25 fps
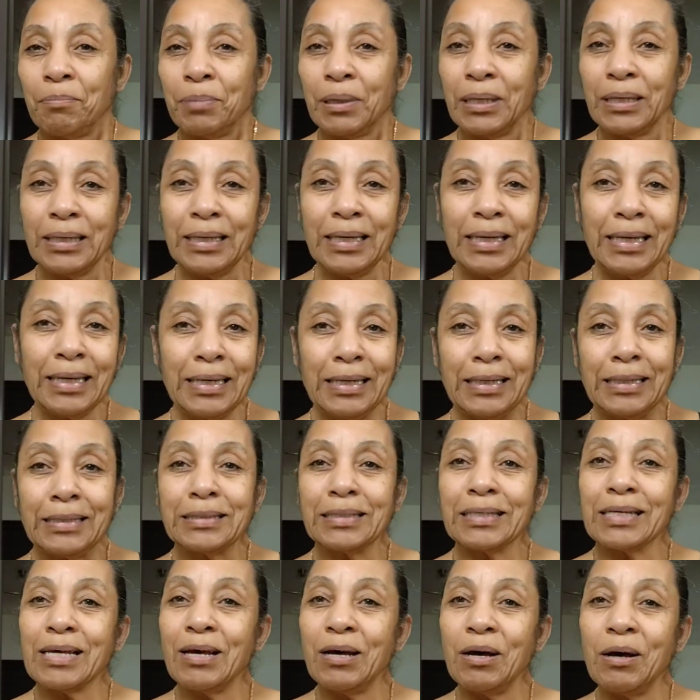
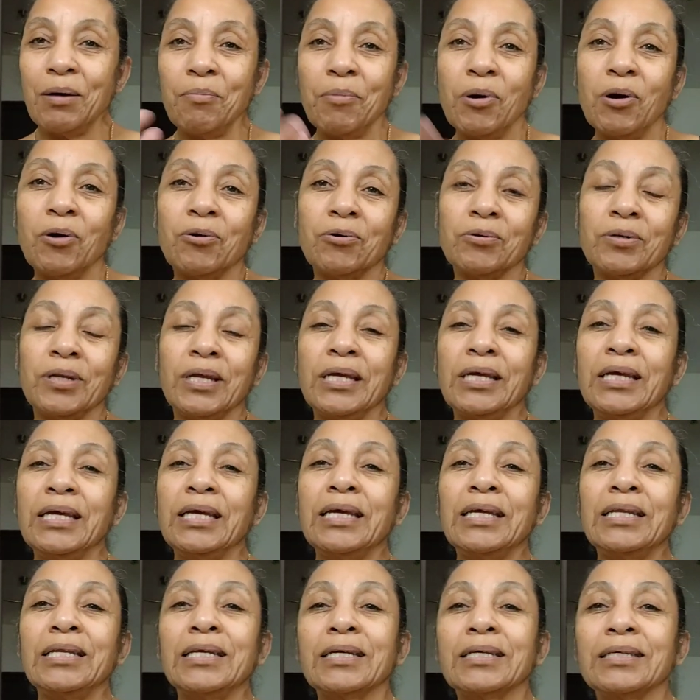please come on
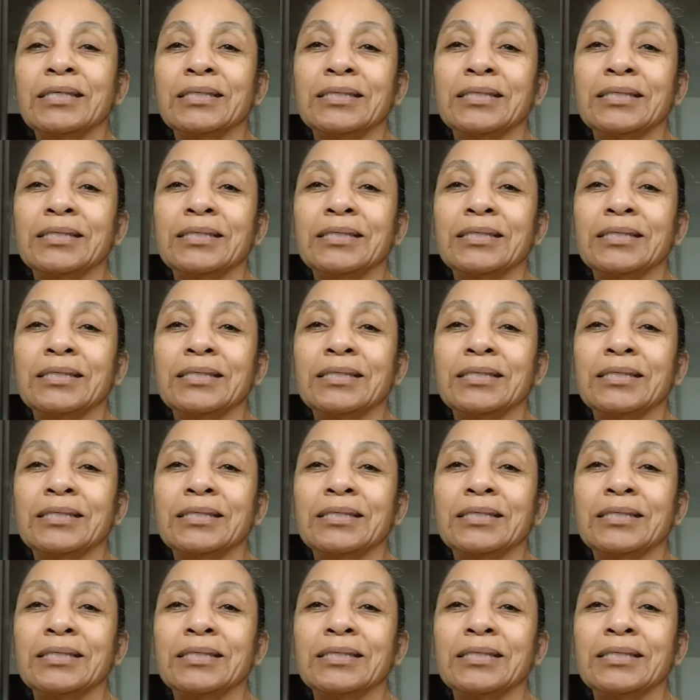in and